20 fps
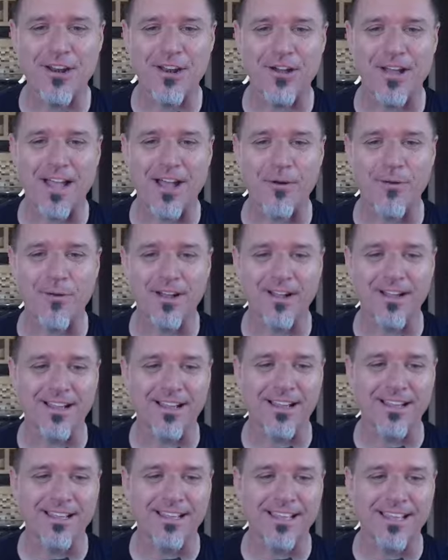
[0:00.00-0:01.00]
I don't know how
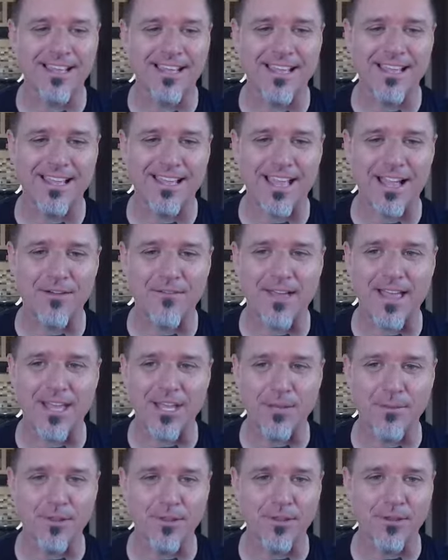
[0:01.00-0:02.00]
uh, how
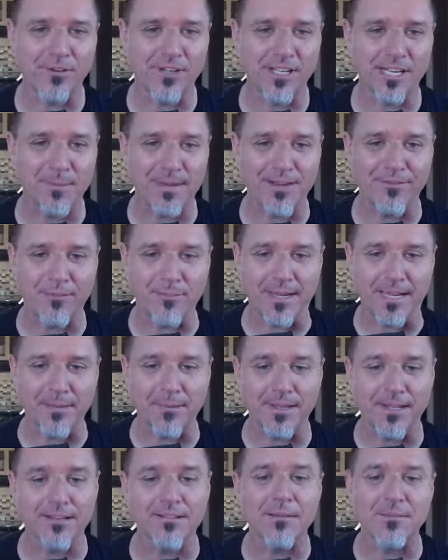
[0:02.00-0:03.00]
valuable those are going to be for me.
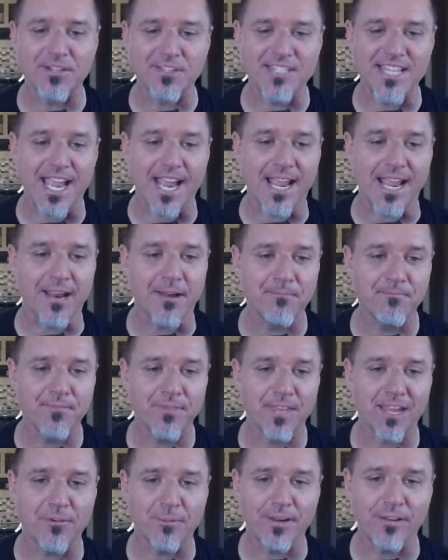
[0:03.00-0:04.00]
But I'm just saying,
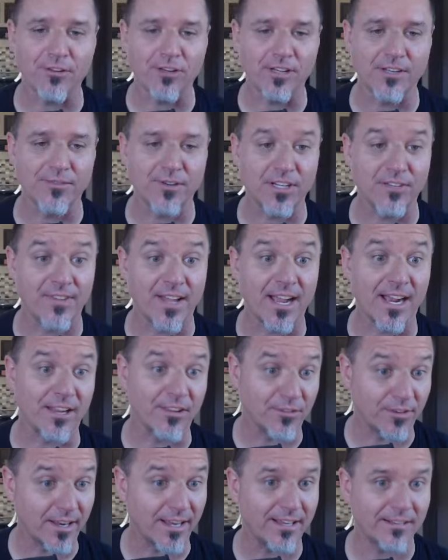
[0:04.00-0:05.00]
everybody's looking for
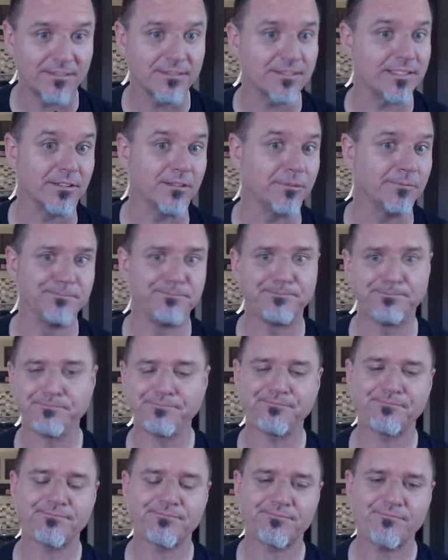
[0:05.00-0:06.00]
Divines, right? So
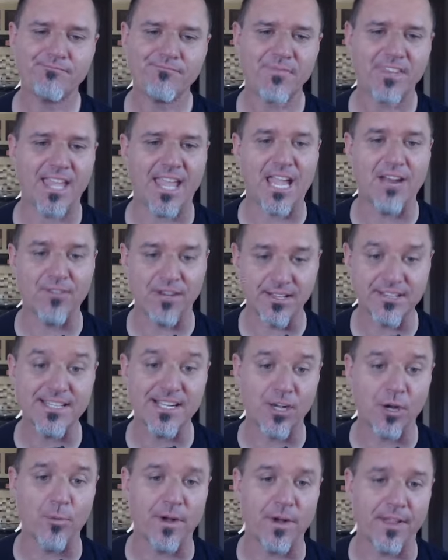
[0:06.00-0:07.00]
every
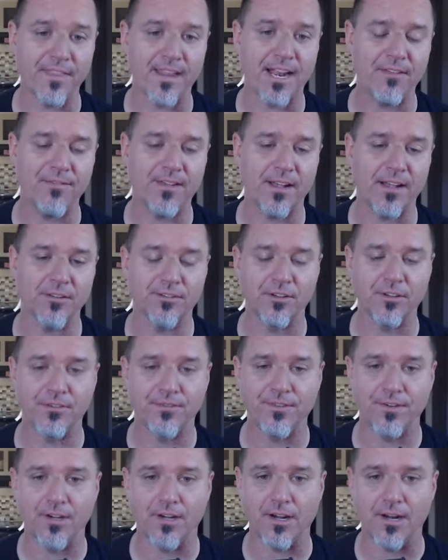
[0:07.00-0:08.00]
single one that I've found so
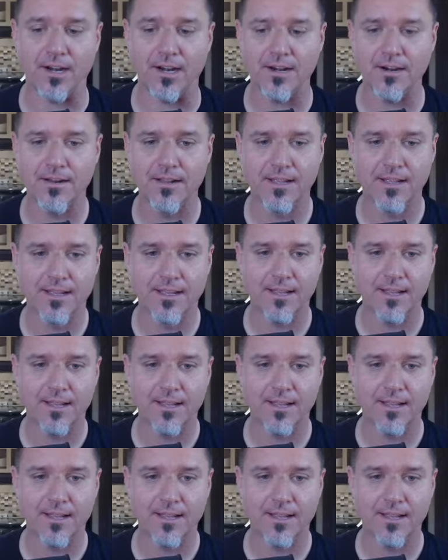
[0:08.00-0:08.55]
far